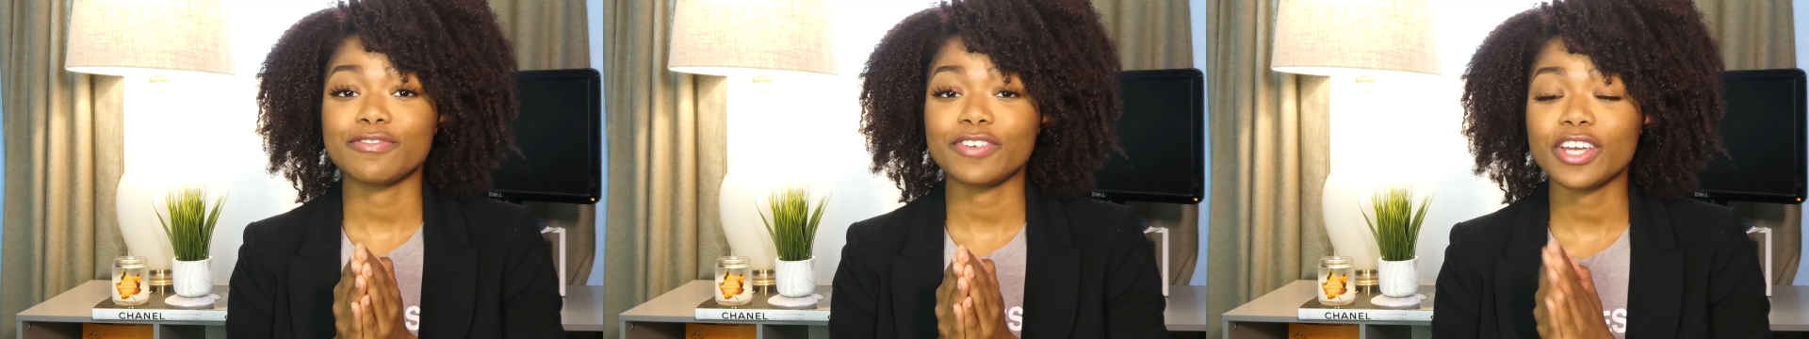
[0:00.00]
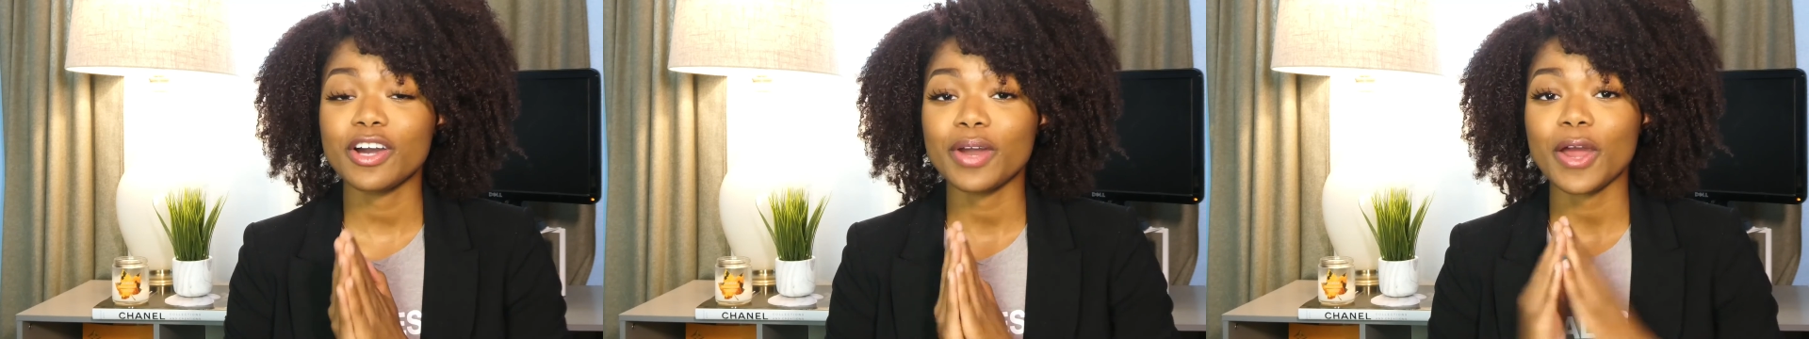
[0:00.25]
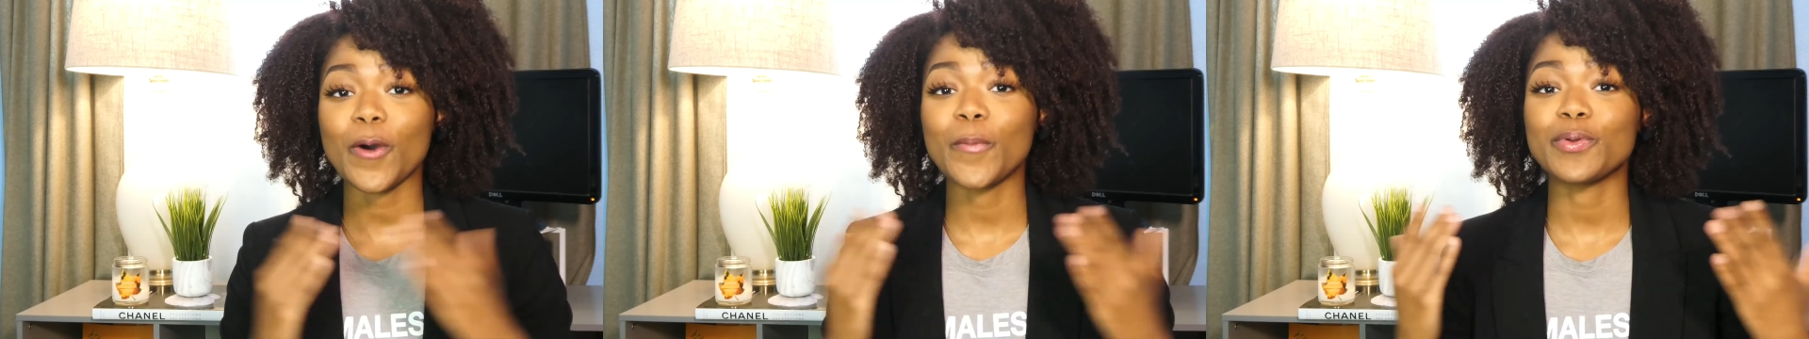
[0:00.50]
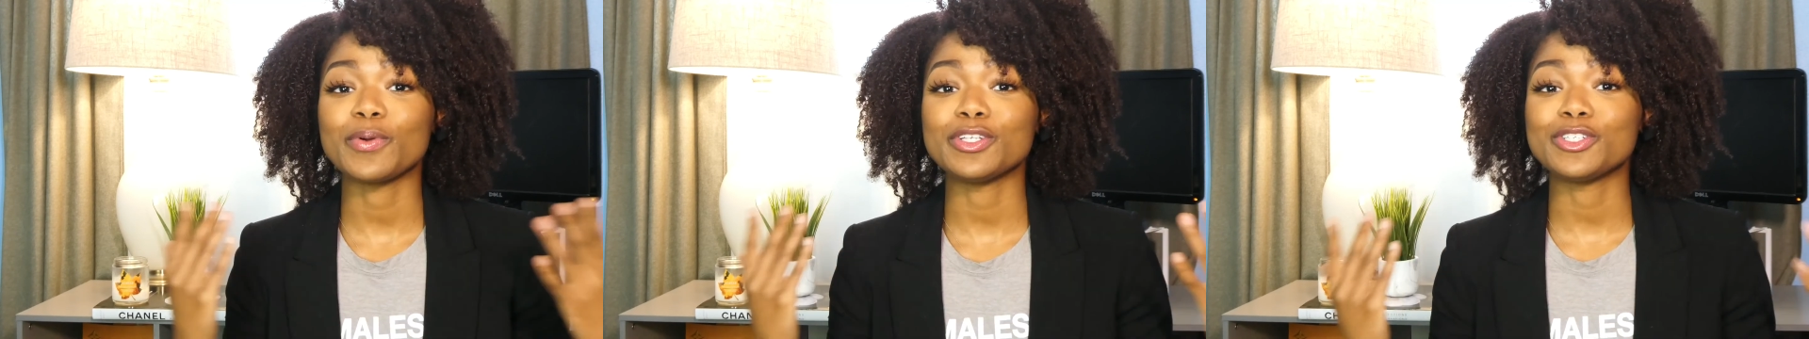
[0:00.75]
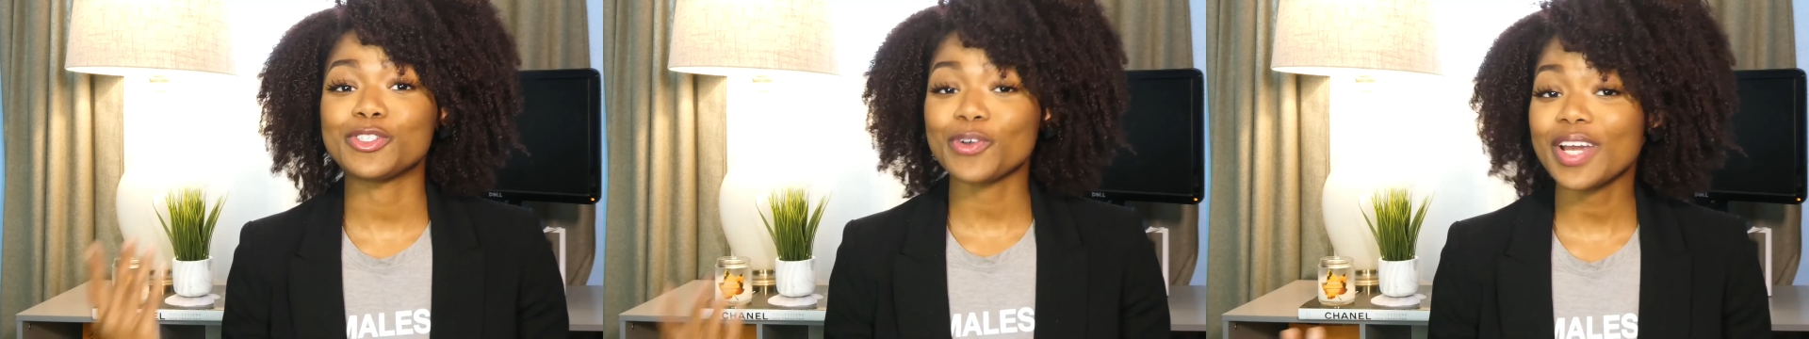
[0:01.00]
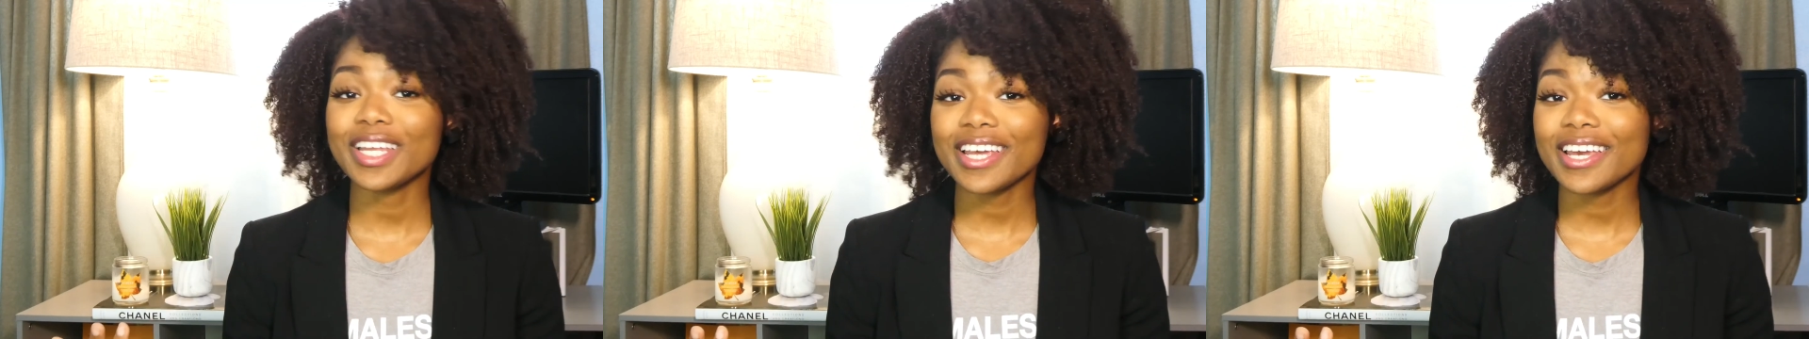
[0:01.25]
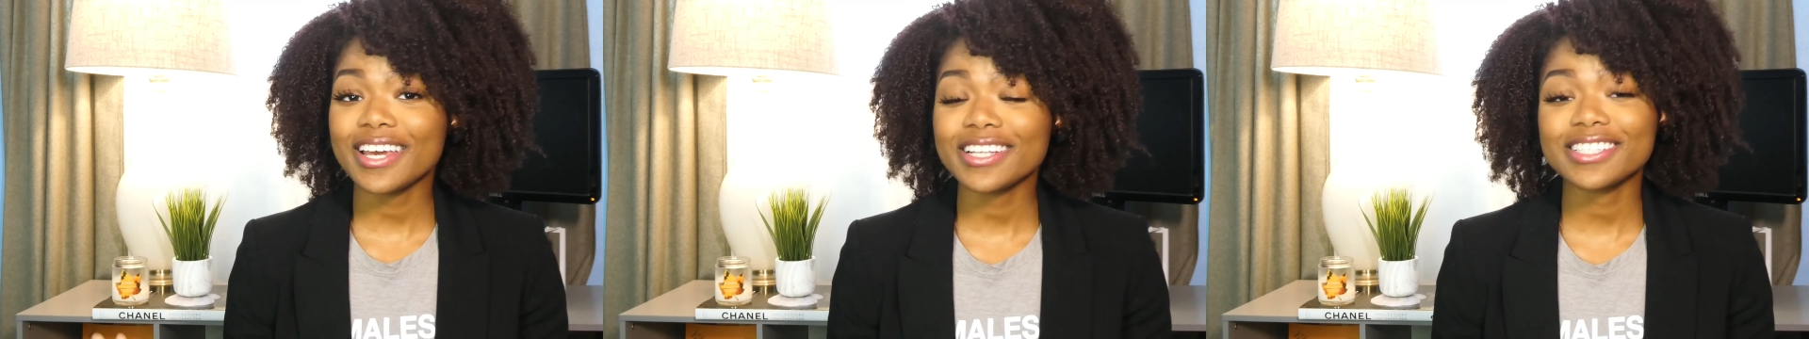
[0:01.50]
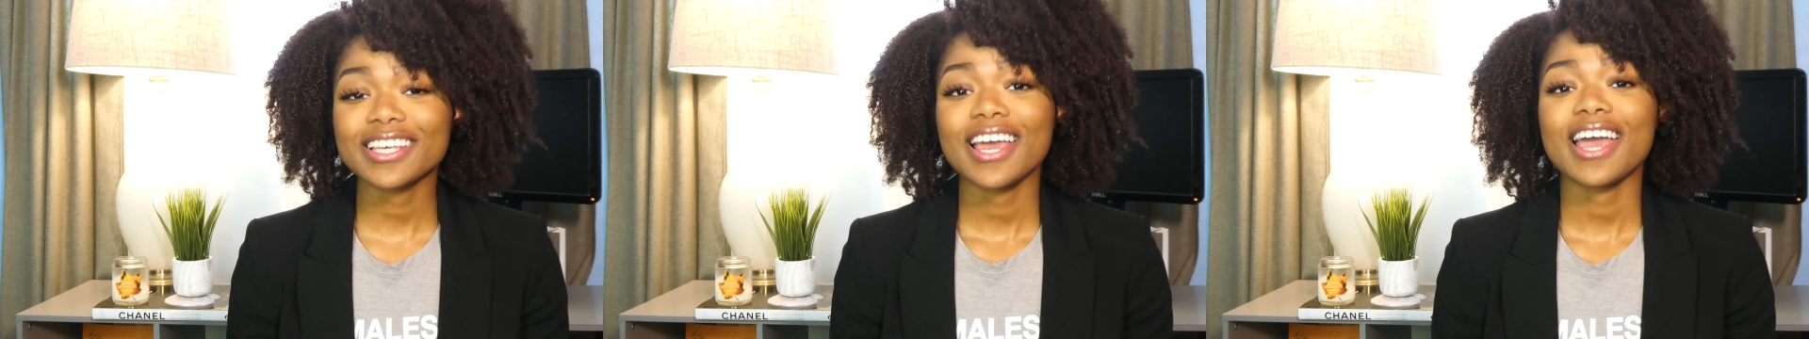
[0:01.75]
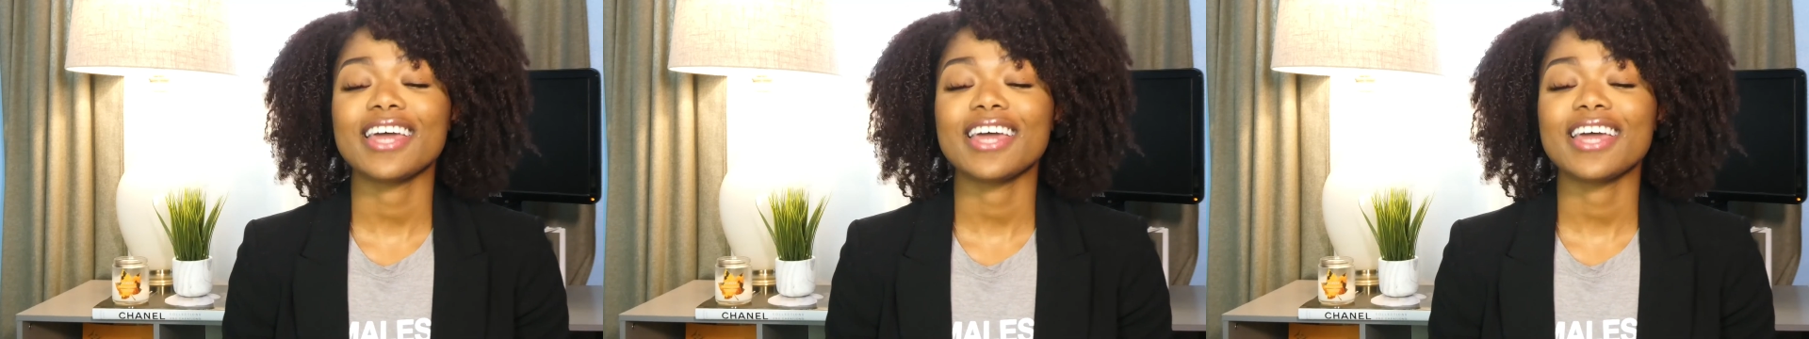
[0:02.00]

video, and I hope you enjoyed it.